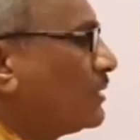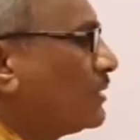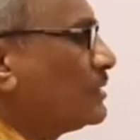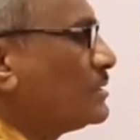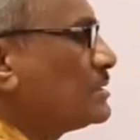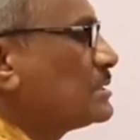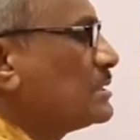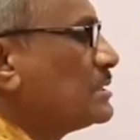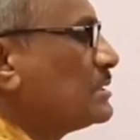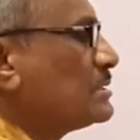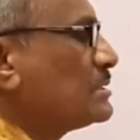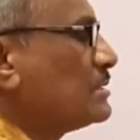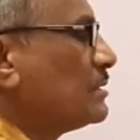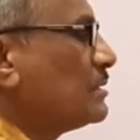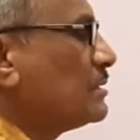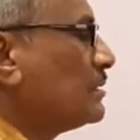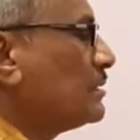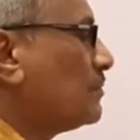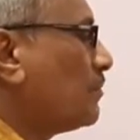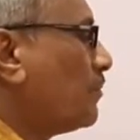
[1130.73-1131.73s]
This is
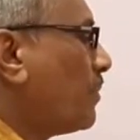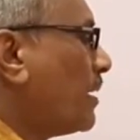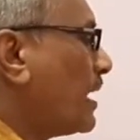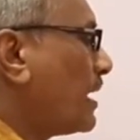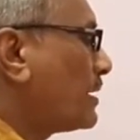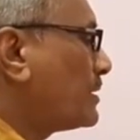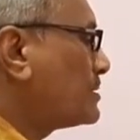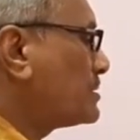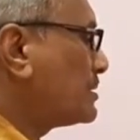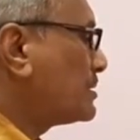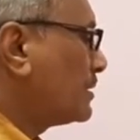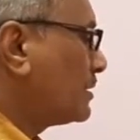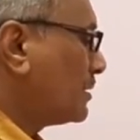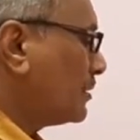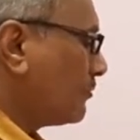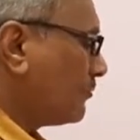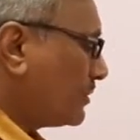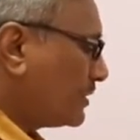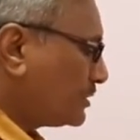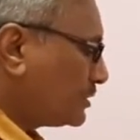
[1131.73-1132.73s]
the part
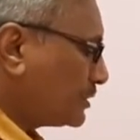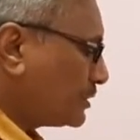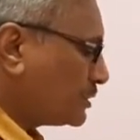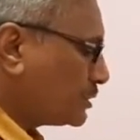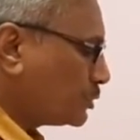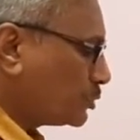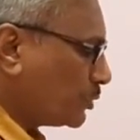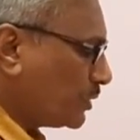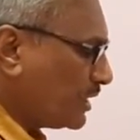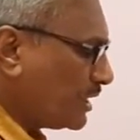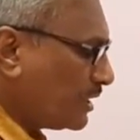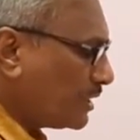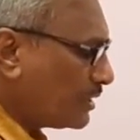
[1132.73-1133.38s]
which is showing